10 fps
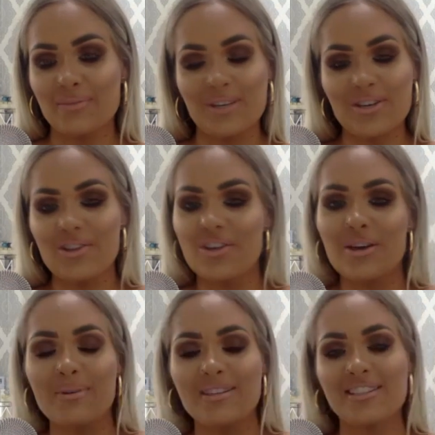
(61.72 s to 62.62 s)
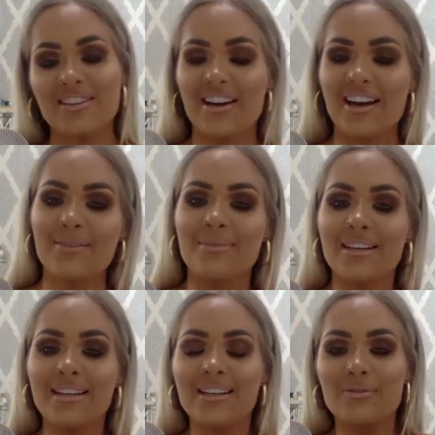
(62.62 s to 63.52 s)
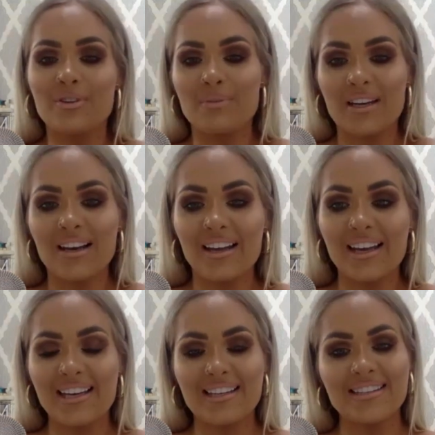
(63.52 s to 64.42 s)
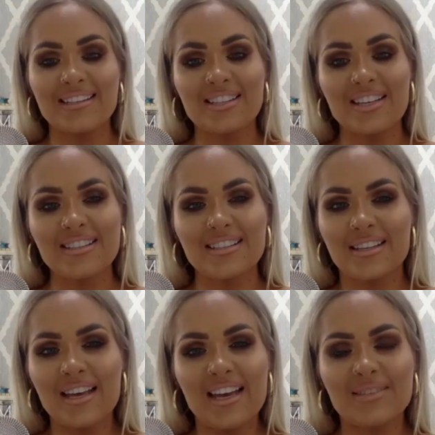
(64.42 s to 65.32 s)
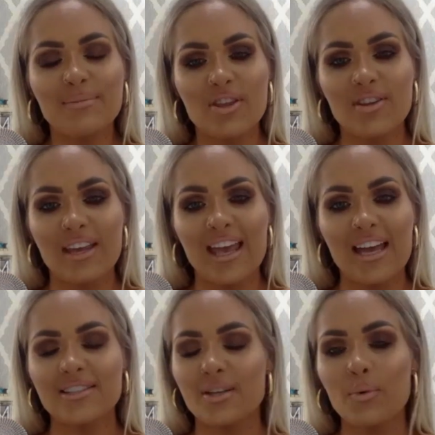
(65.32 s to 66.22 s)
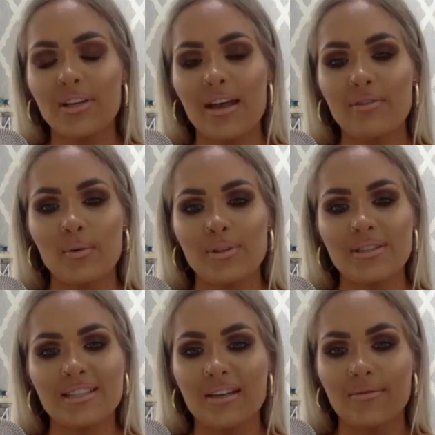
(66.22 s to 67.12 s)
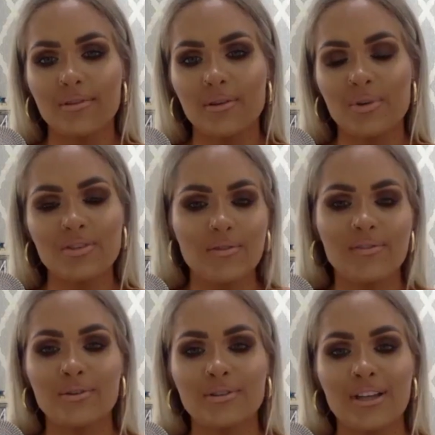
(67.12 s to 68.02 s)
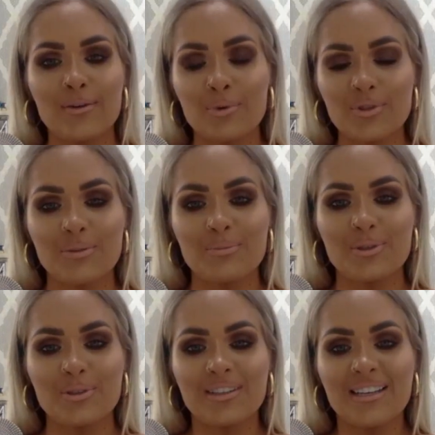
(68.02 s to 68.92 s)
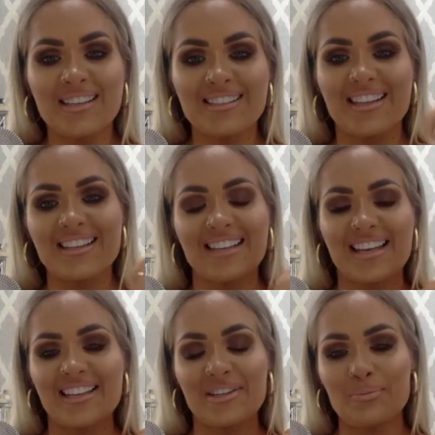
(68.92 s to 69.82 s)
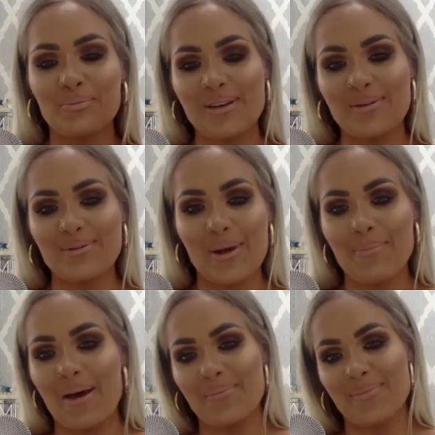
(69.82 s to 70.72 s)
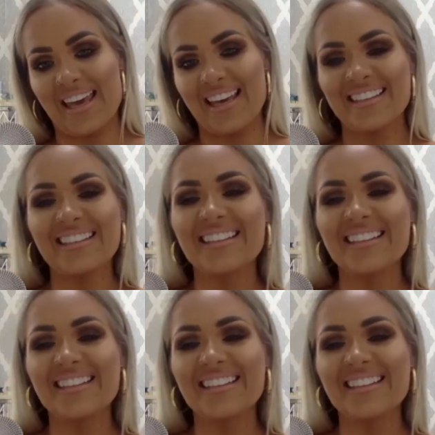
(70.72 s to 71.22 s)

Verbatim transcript: my YouTube, Instagram, with my clients, just as much as I can, because I want everyone to live the most fulfilled life possible. So that's like a little brief about me.